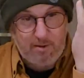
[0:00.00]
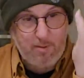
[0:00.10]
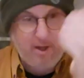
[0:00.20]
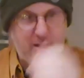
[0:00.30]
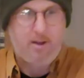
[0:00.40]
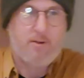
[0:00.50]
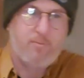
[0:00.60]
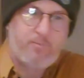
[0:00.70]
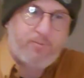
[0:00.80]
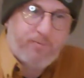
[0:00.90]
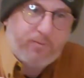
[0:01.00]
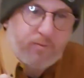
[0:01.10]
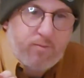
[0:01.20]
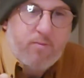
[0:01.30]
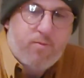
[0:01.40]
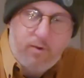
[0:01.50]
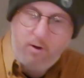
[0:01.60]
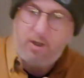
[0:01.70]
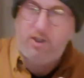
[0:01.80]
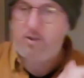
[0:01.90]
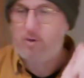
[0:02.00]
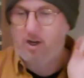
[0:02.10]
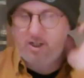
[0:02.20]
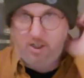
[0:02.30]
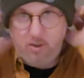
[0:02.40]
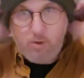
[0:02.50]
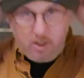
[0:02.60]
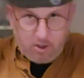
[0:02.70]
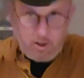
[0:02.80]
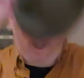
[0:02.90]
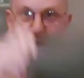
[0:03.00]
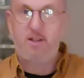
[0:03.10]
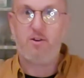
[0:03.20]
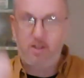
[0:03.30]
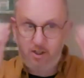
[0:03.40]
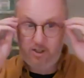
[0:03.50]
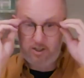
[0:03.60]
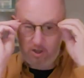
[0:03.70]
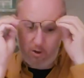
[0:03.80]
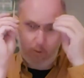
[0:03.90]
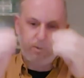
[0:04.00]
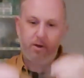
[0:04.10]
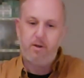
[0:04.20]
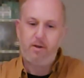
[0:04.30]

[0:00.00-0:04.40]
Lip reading: matter. Right, change my glasses. The reason I got a hat on is because it's cold.